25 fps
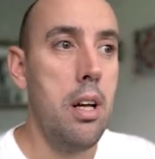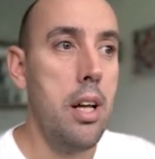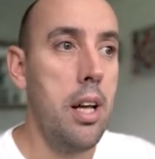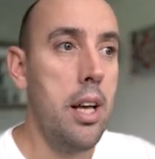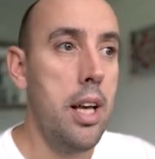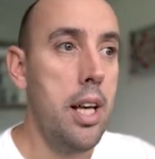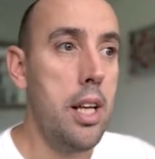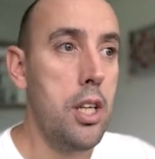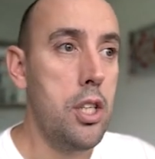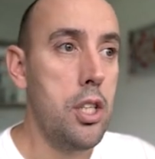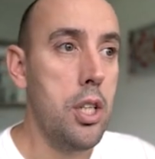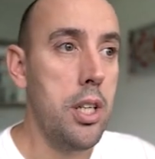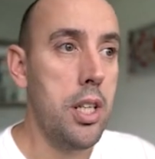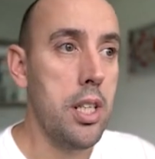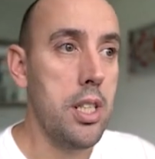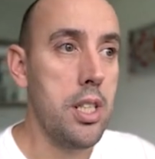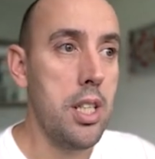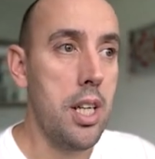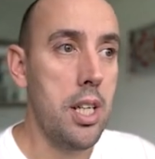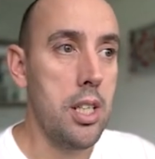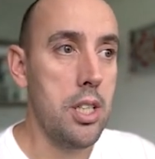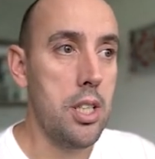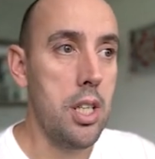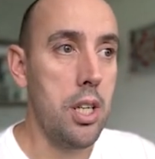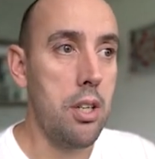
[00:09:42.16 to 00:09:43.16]
each of the
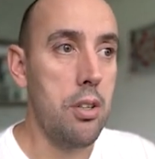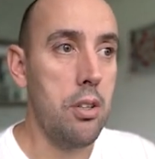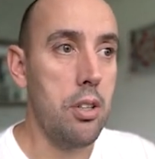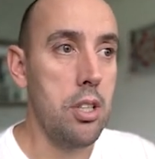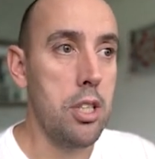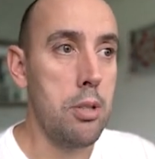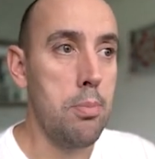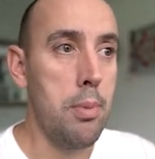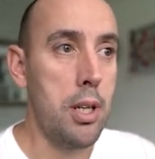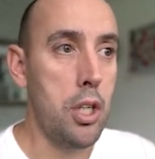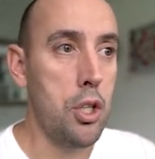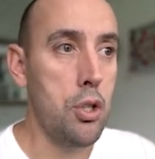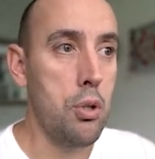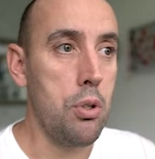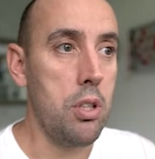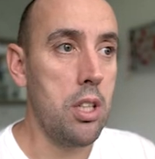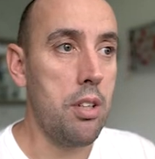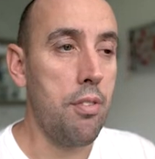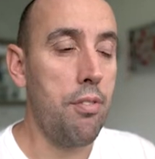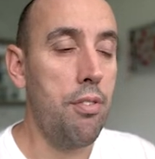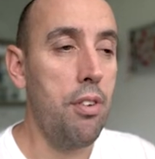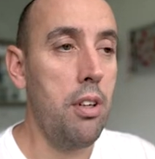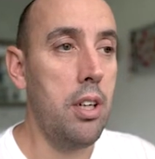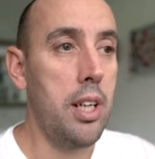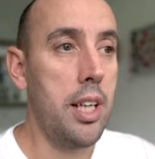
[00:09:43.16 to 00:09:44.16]
sensor dots, make sure it's
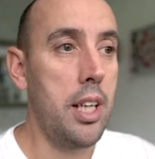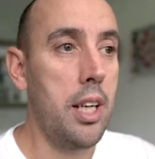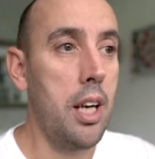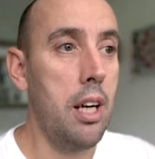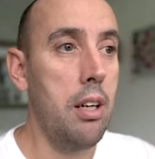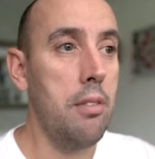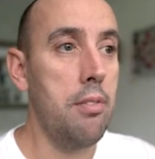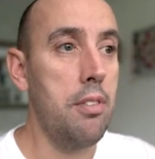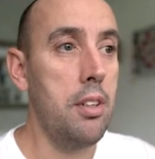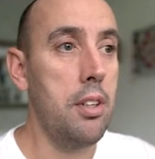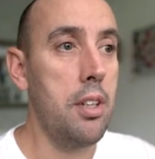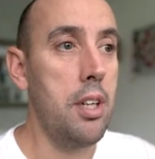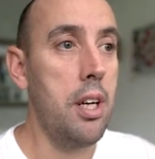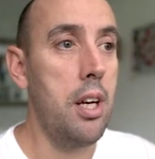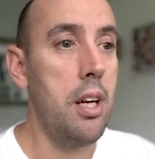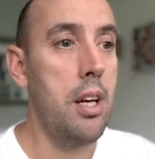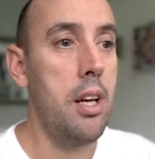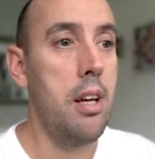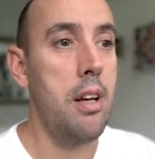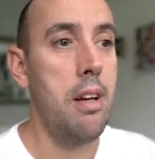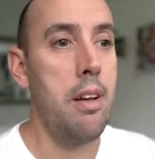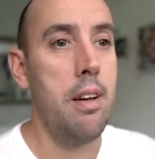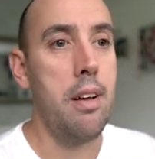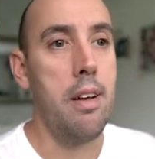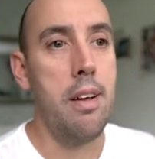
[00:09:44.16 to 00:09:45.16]
fully covered,
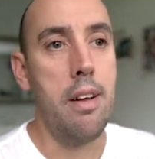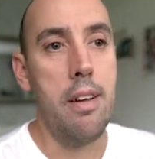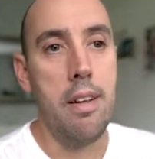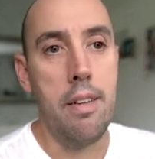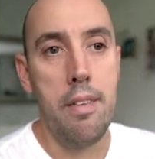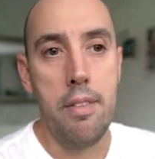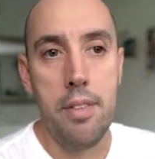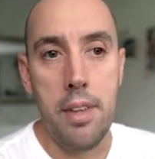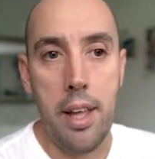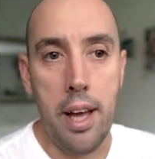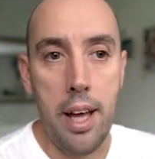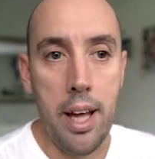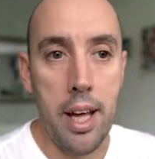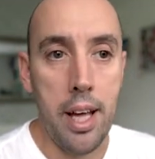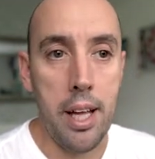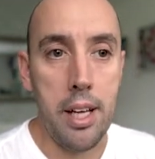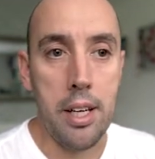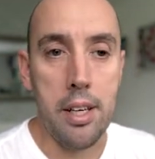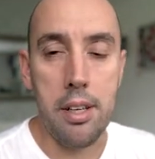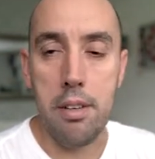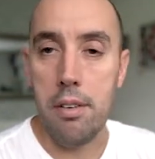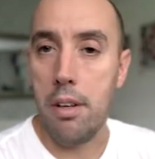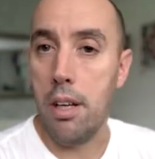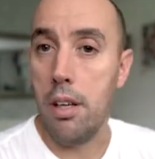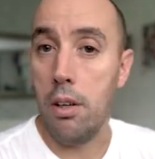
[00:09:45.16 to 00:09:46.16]

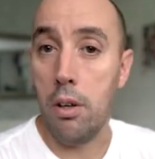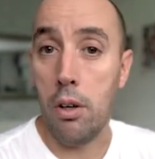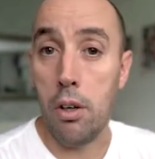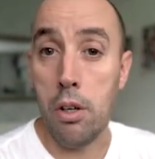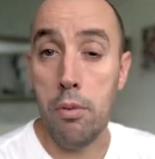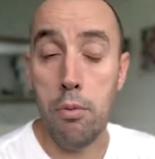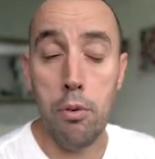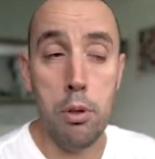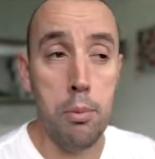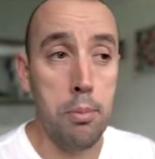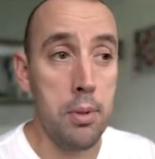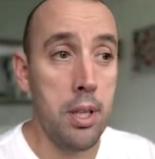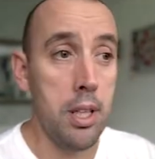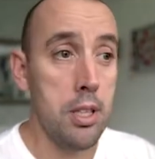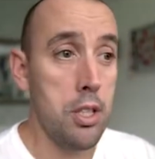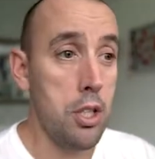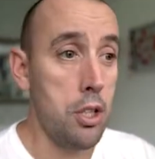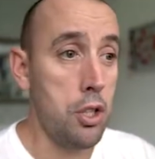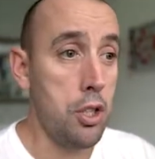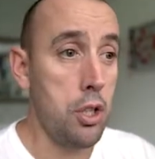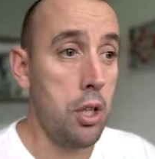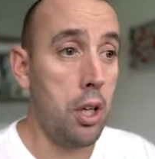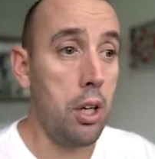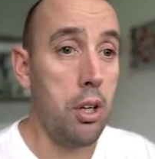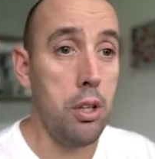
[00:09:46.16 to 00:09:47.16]
and Lightroom does a
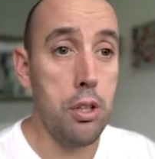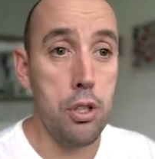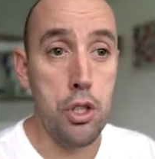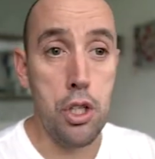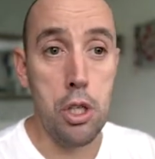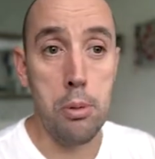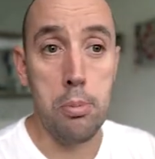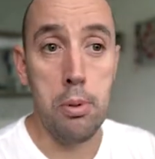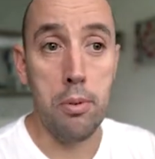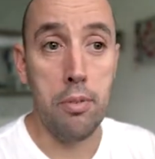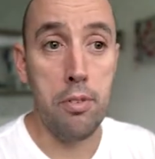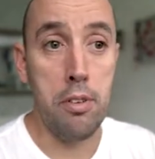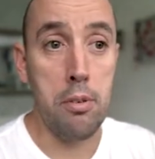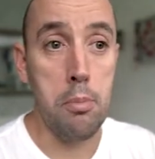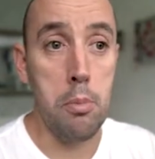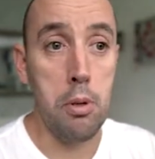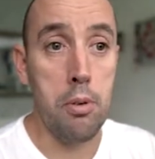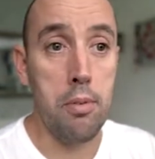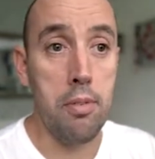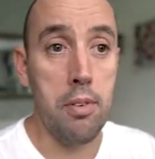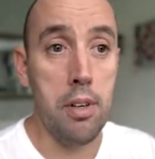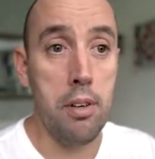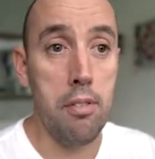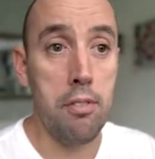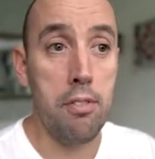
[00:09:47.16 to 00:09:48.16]
good job of
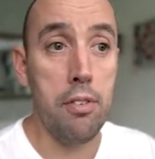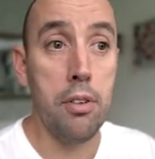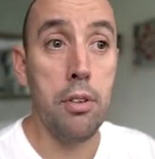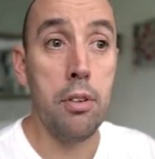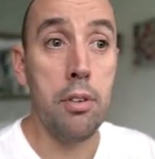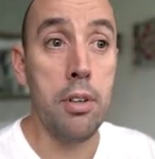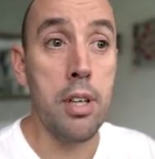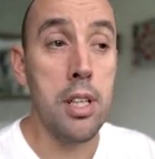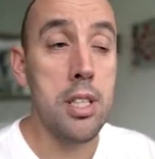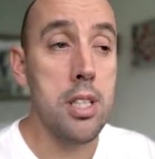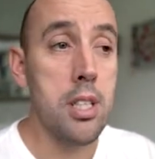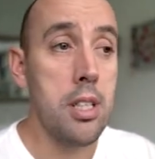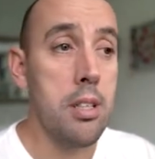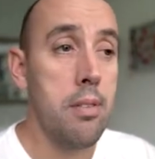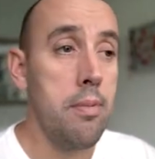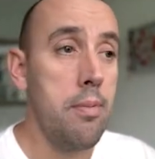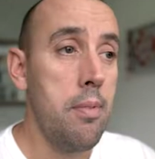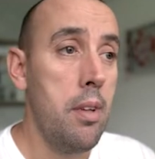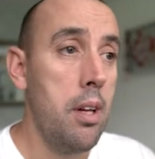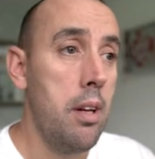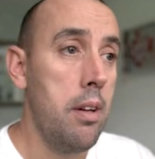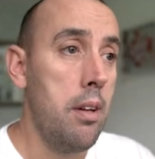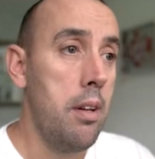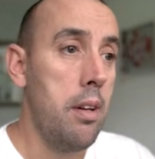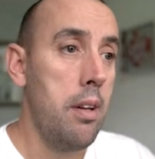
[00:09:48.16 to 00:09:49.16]
removing it for us.
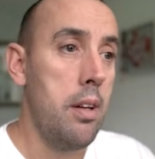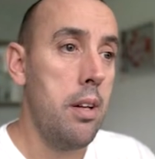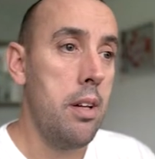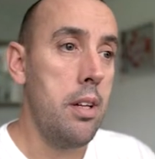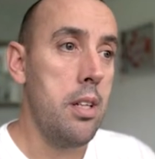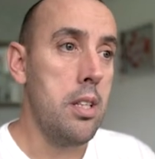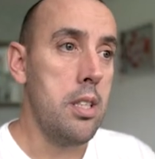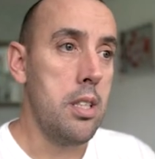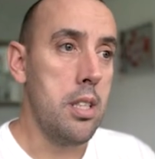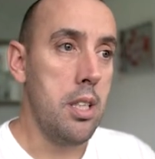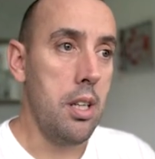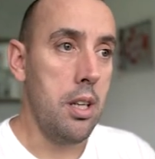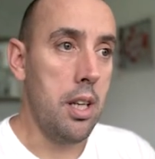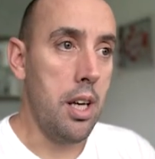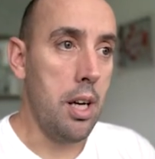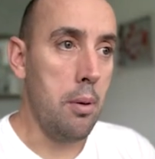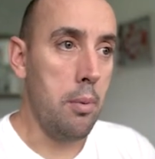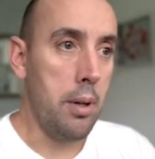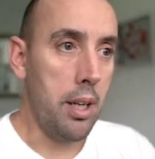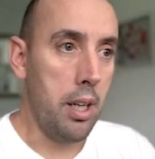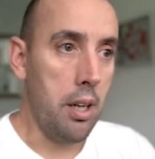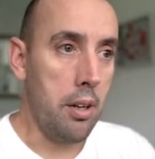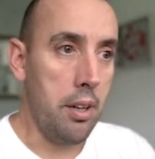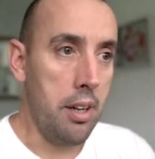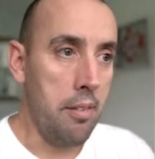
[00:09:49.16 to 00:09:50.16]
So there we
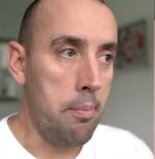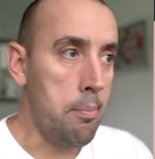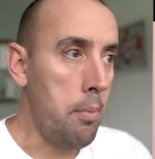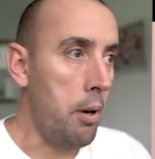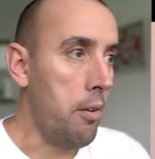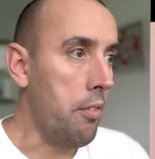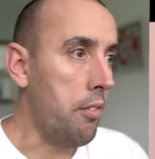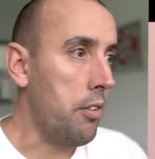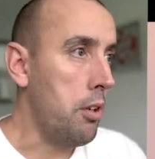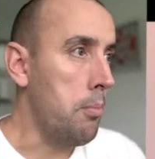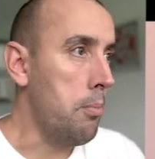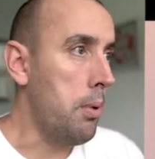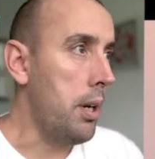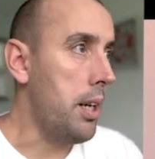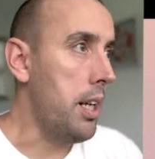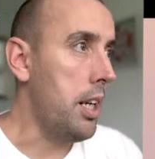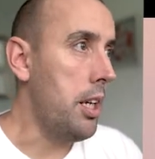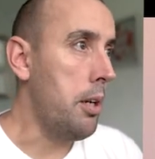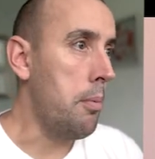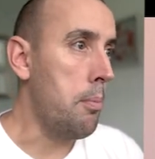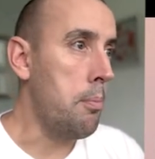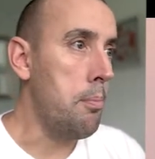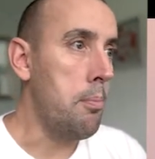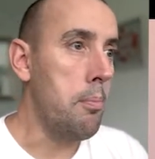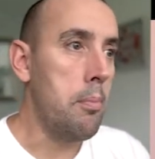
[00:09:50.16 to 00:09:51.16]
go, they're both completely
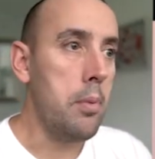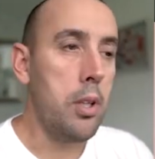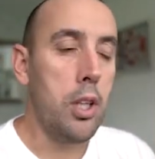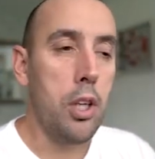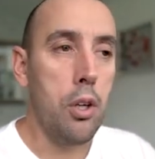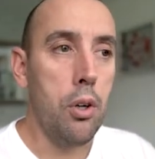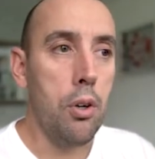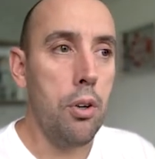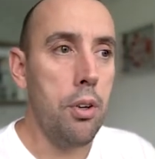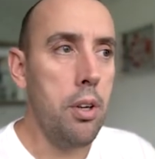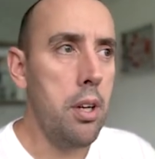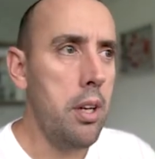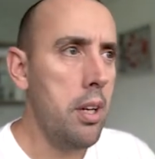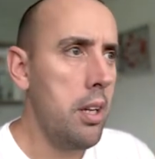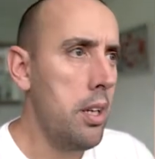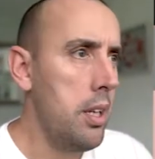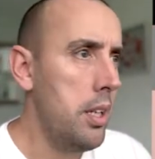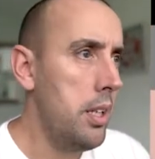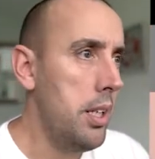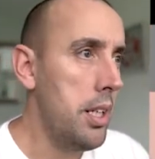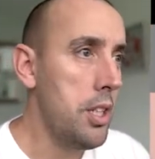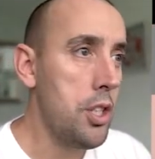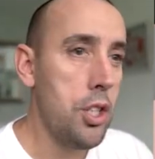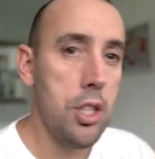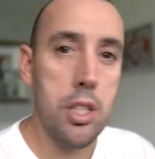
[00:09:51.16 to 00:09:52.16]
gone.
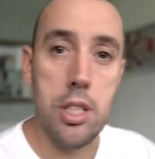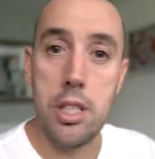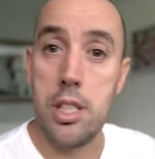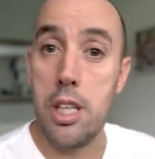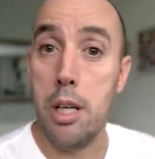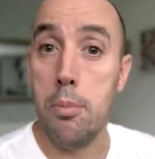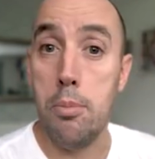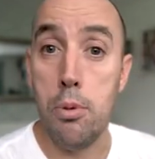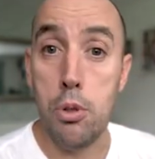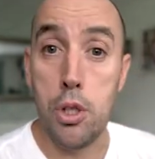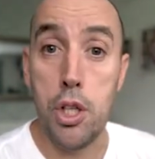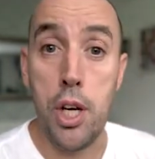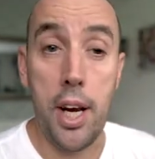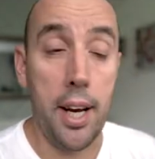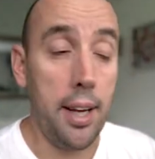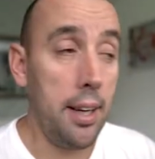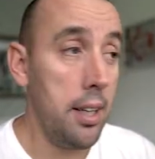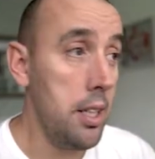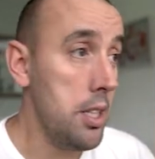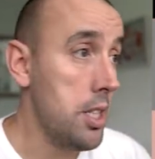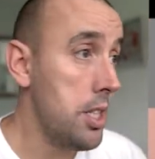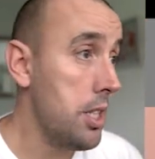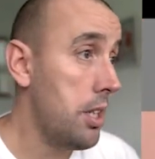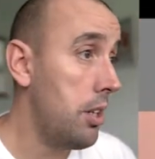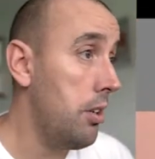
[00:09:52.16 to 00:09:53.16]
Let's just double check the
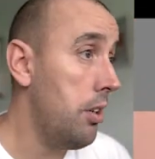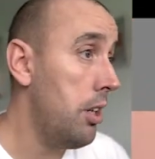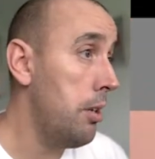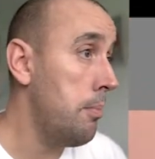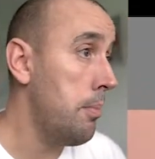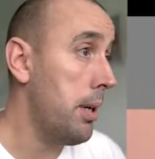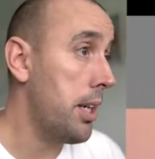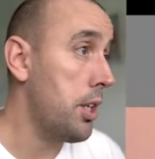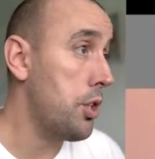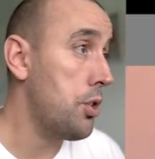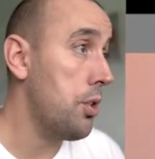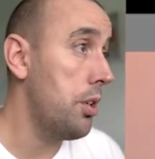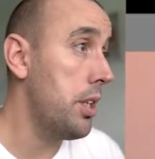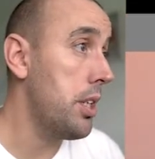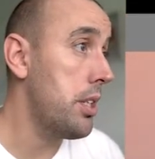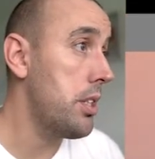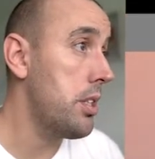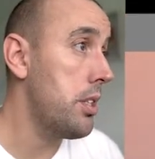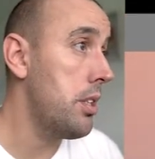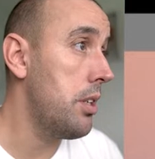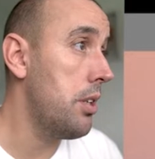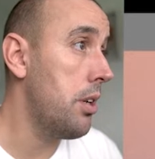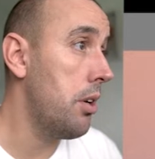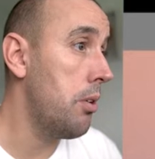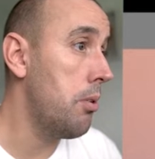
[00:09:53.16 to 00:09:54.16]
sky, make sure there's
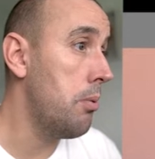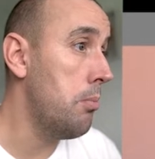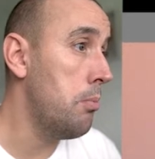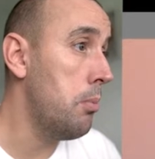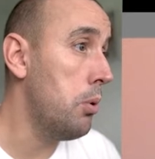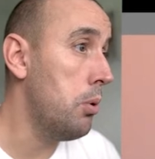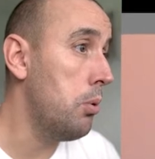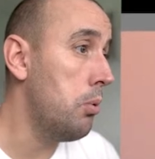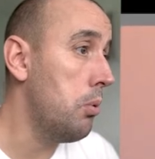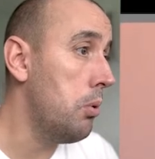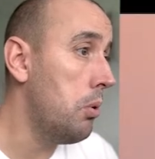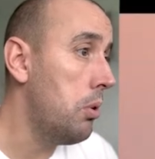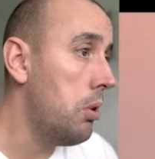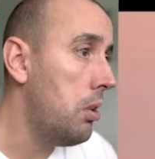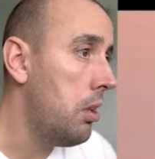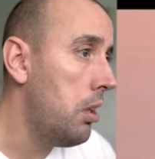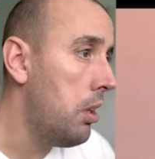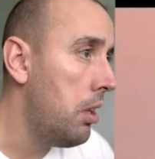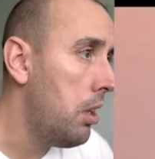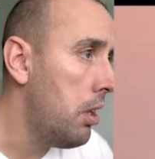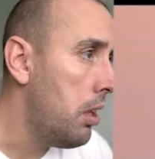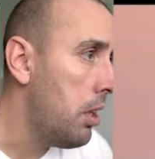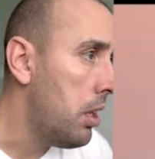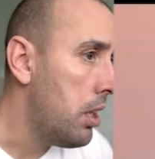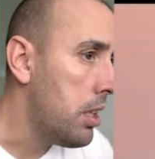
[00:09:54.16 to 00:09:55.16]
no more
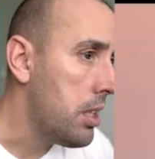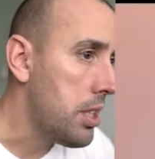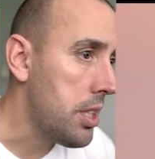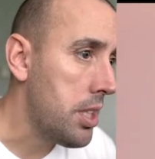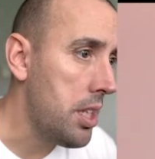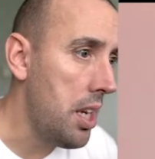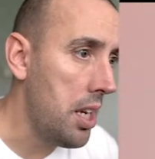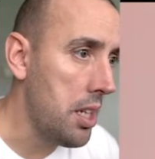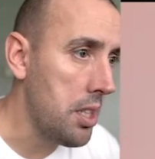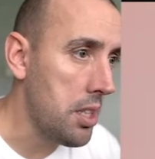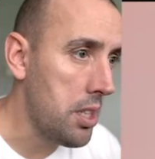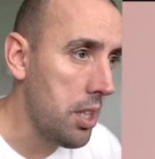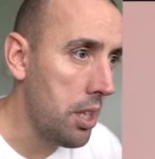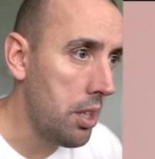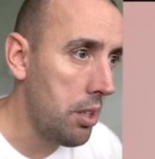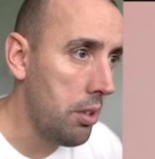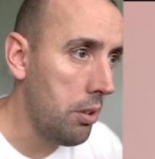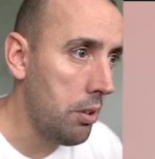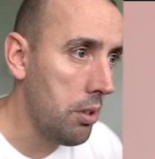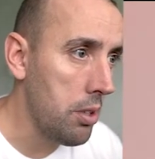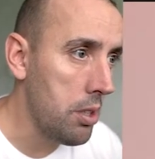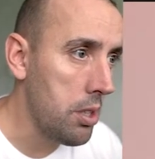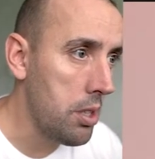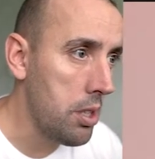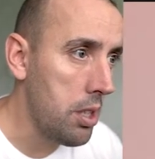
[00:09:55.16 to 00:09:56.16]
sensor
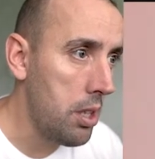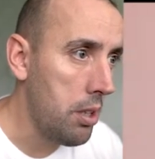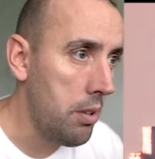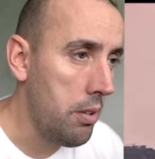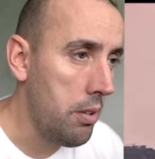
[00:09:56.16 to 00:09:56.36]
dots,